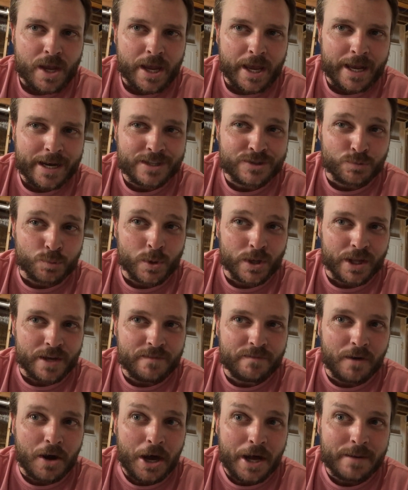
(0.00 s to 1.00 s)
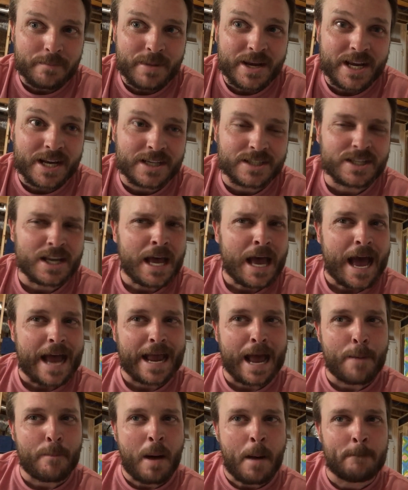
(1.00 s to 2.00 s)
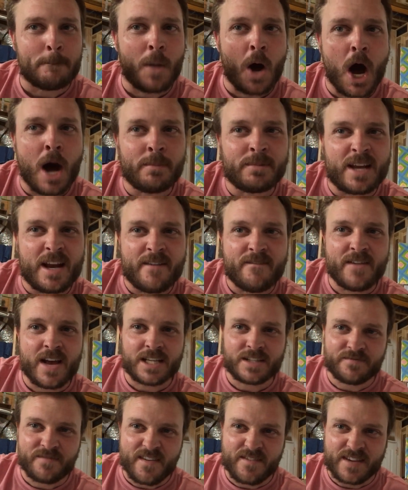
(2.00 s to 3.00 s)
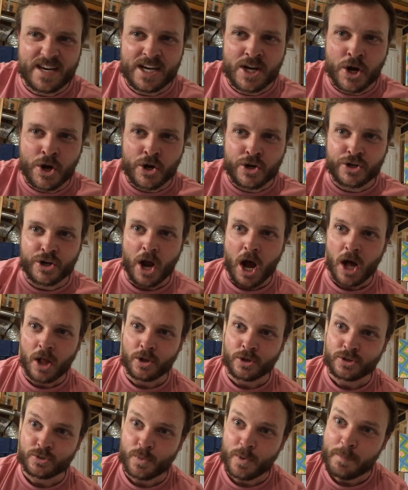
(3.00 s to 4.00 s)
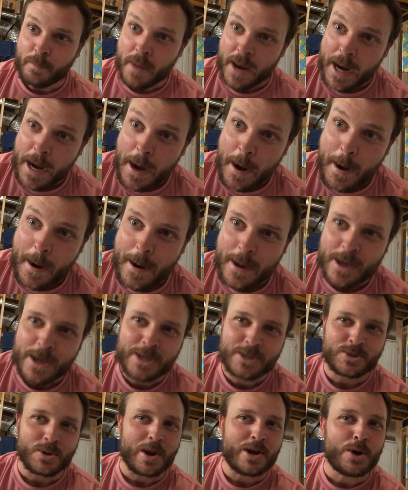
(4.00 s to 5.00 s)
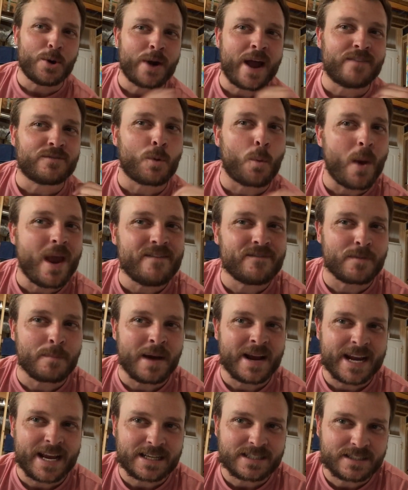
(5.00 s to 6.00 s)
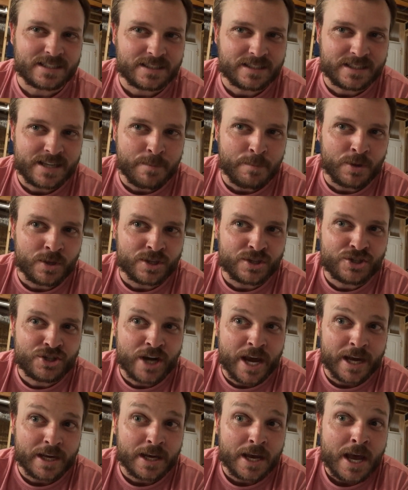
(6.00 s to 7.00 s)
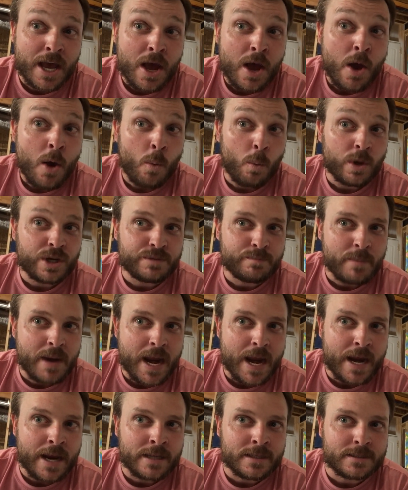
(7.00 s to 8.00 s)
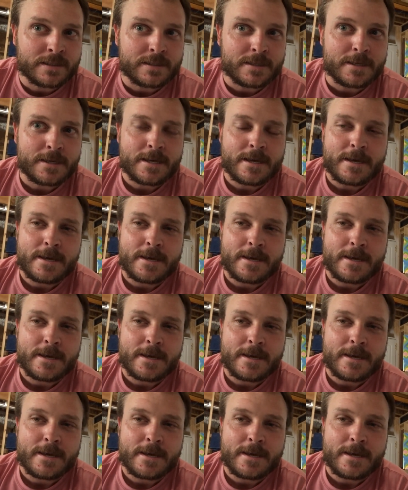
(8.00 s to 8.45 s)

and it's really fun because I got my mom to invest $1,500 with me so I don't have to wait for my next stimulus check which means